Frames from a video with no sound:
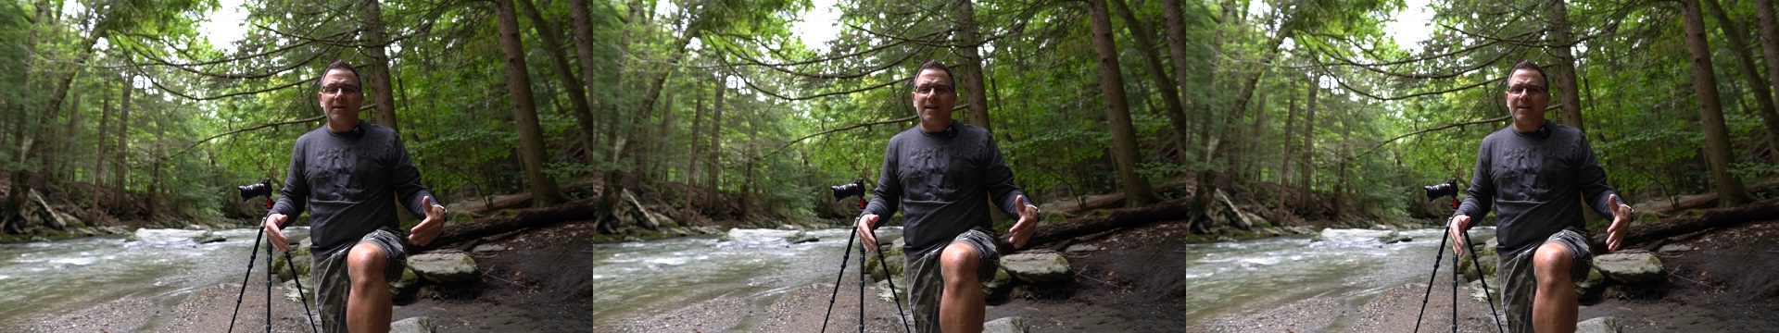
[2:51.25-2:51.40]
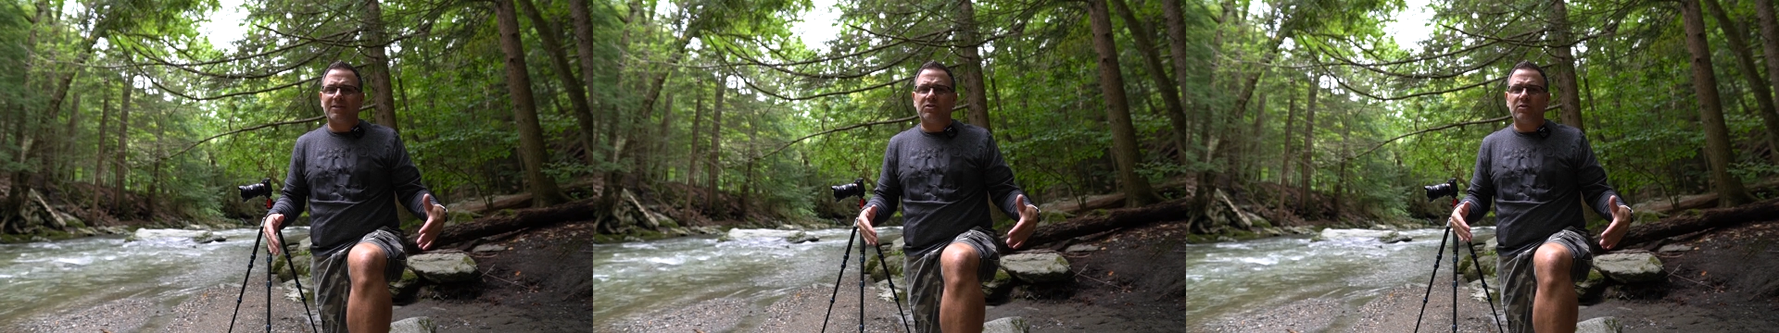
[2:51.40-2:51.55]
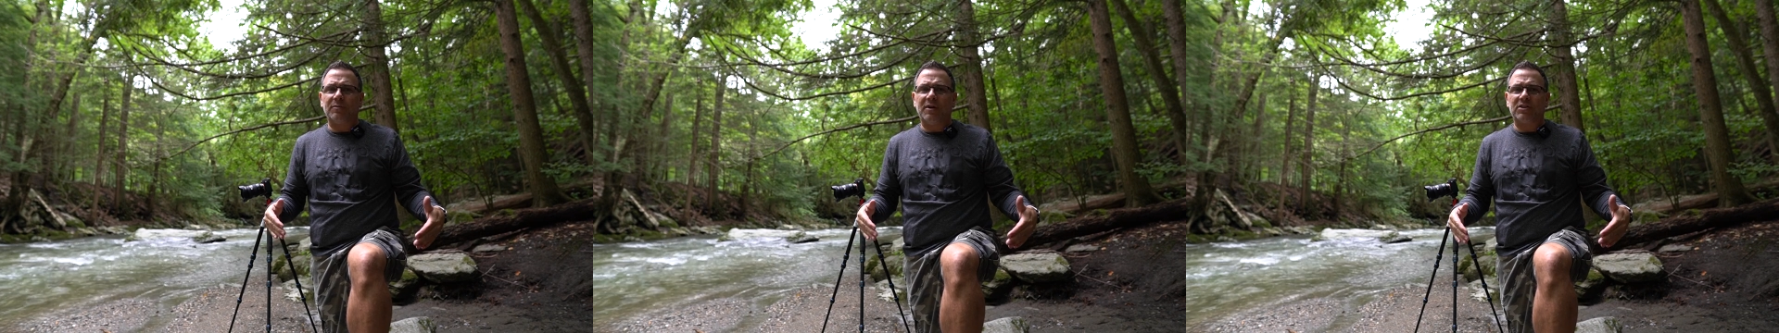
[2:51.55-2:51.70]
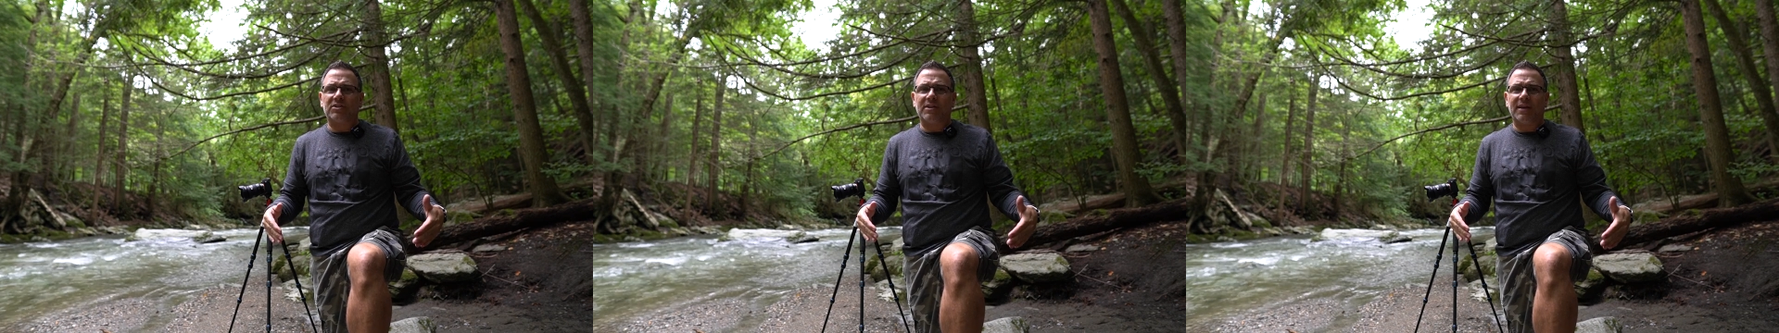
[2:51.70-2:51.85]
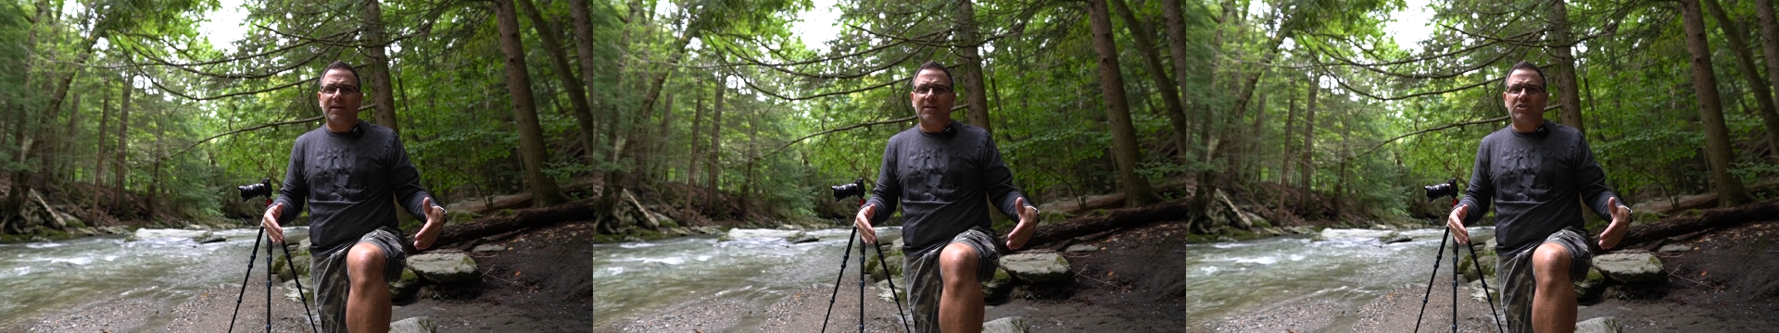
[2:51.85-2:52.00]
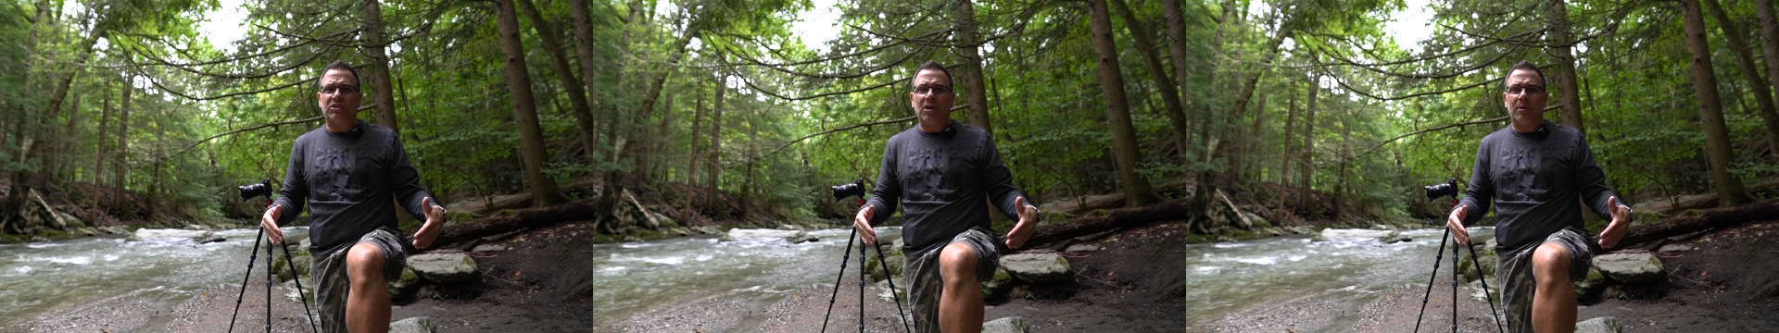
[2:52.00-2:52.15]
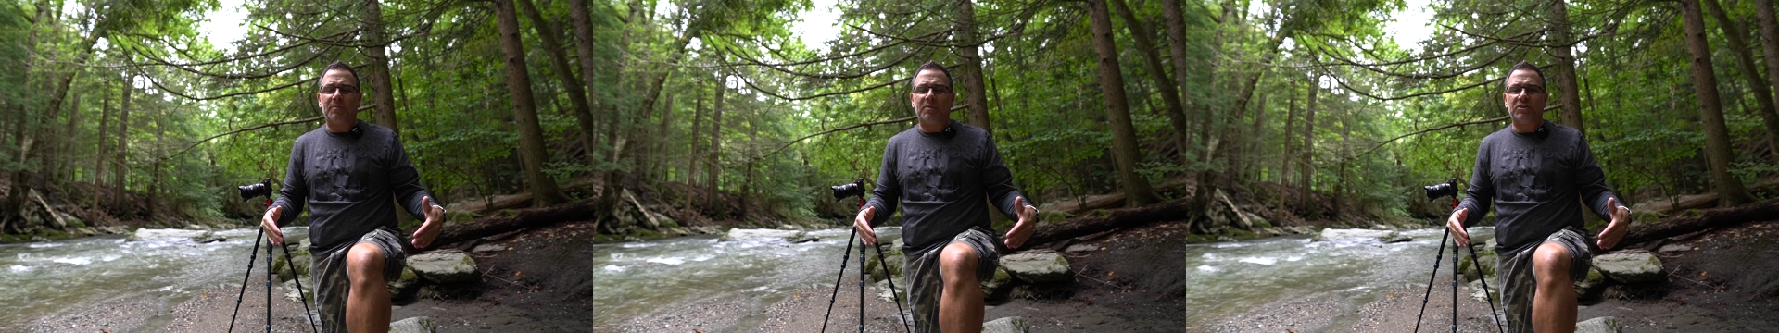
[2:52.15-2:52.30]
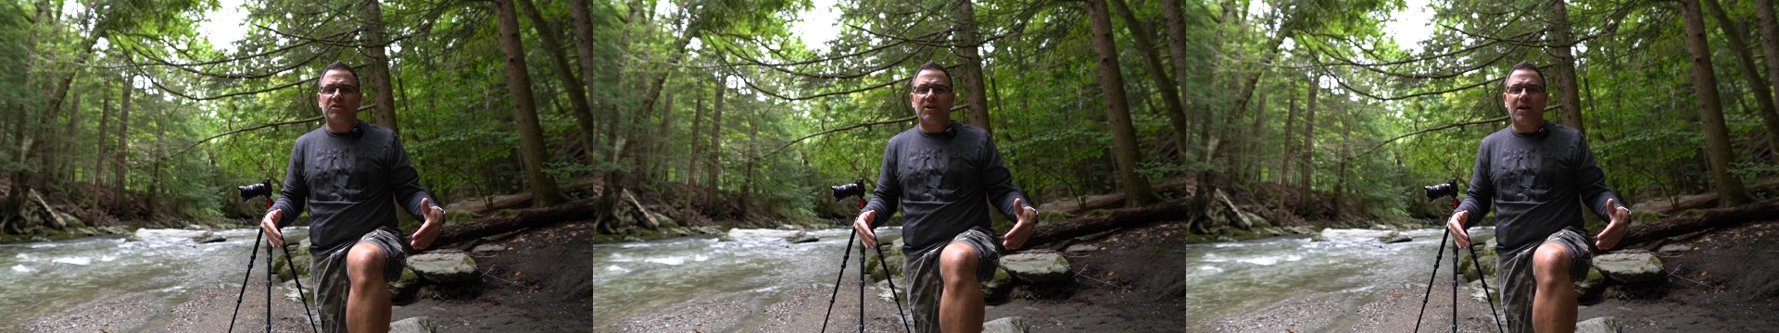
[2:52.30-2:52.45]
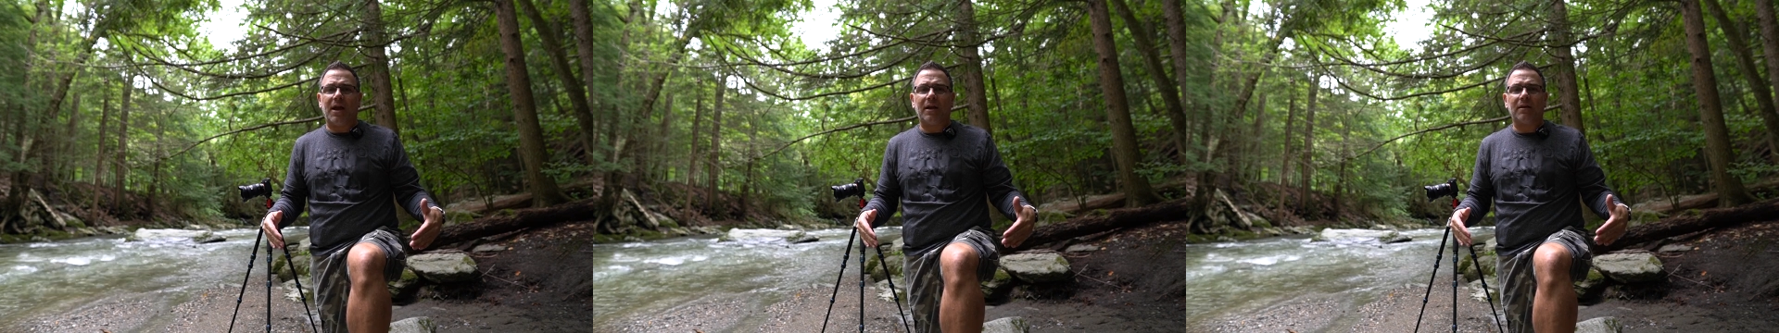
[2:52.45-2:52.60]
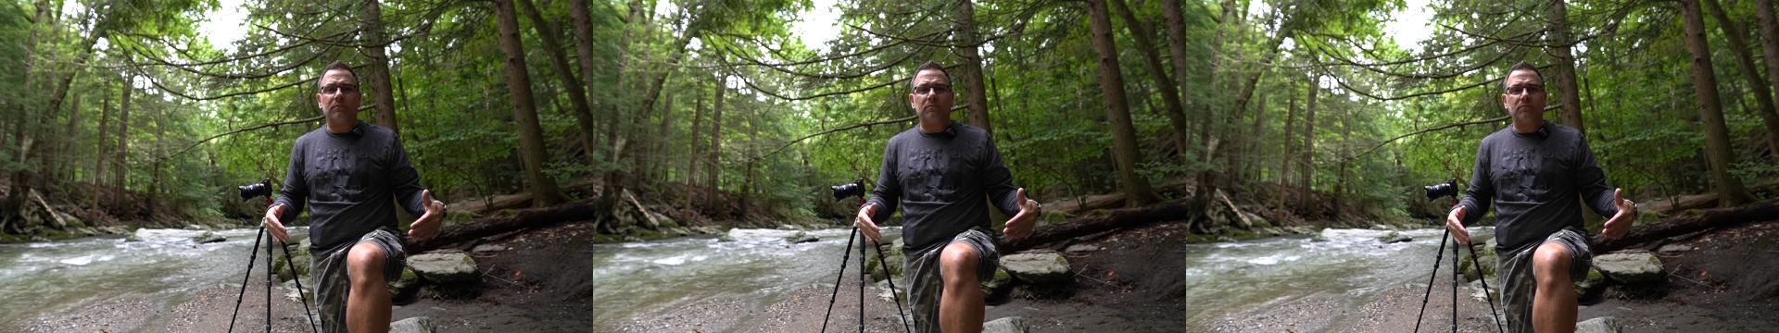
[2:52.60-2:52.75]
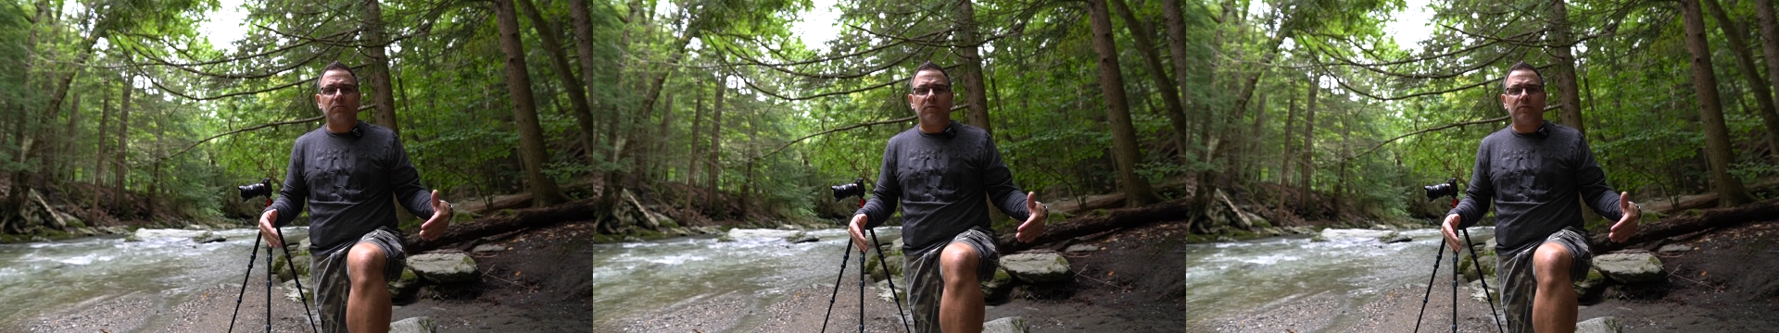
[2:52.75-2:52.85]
not too much like a jumping jack,